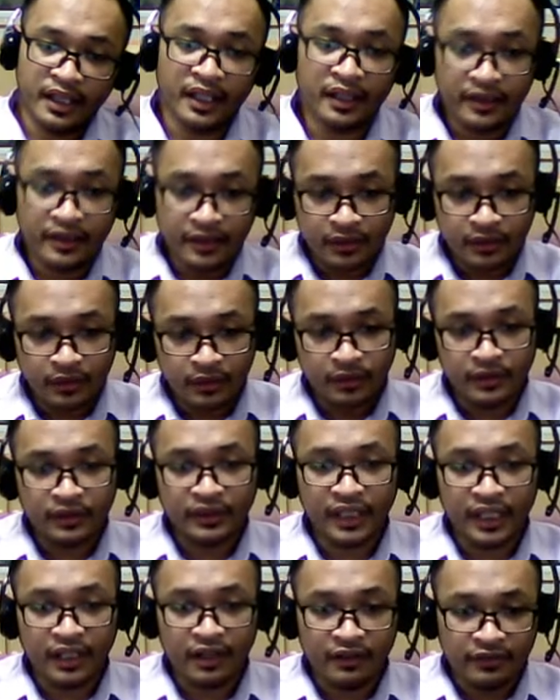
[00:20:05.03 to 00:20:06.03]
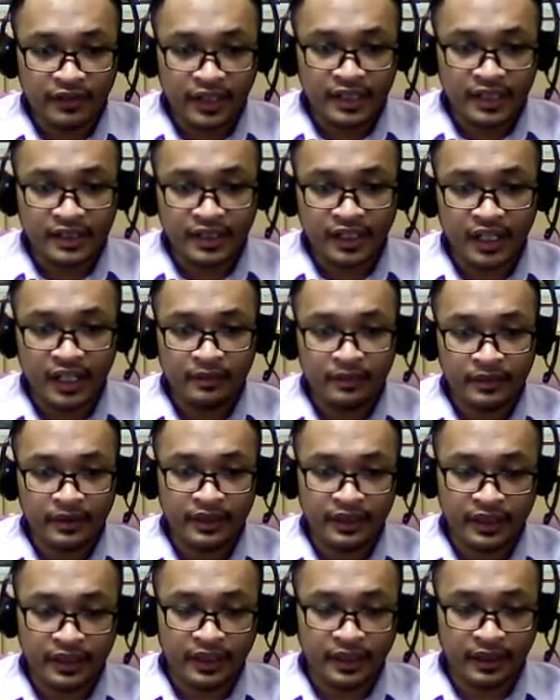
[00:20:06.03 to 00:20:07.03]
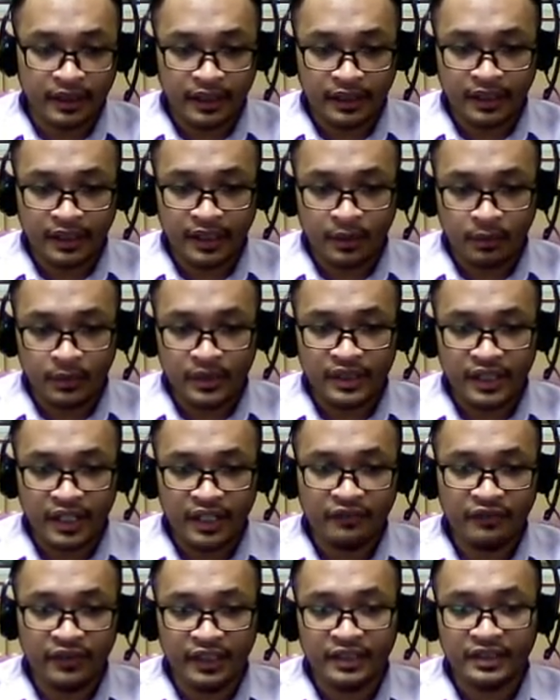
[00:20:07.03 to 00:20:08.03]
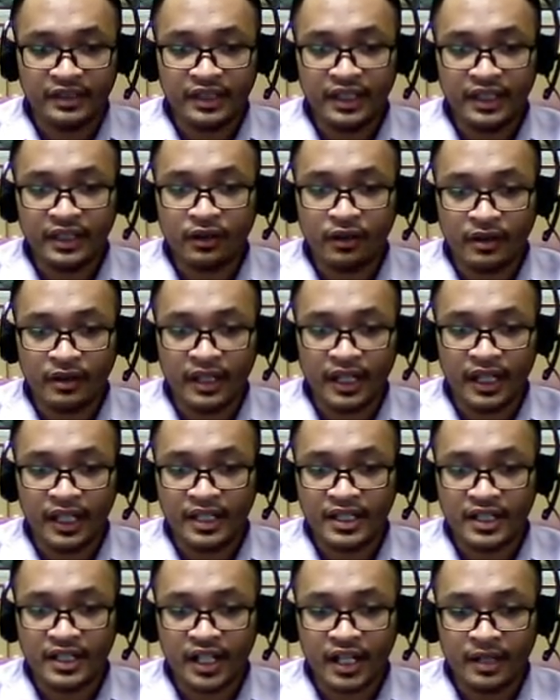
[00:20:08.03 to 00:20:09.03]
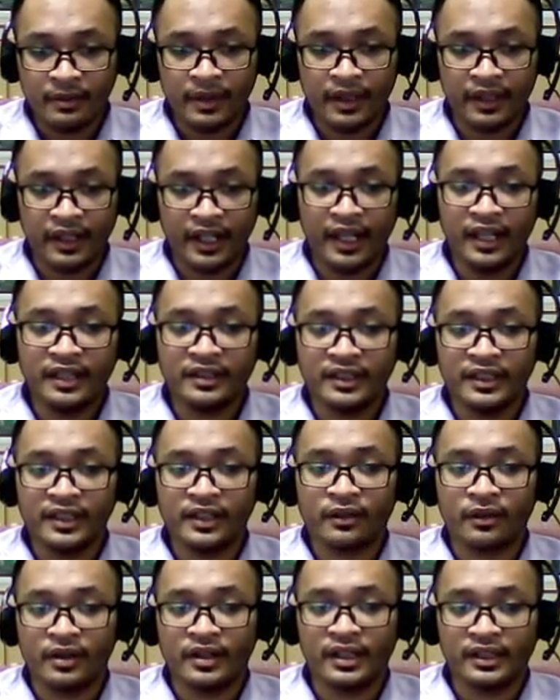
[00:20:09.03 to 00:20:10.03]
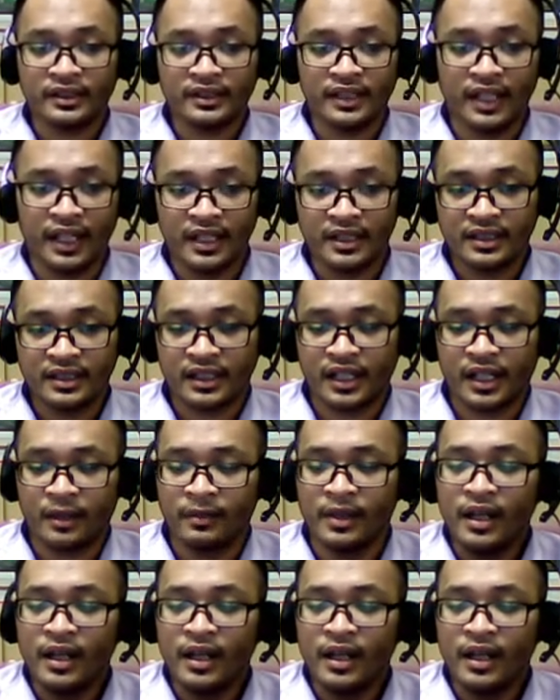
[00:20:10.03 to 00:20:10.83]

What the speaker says: so two type of SRAM that we have is synchronous SRAM and asynchronous SRAM.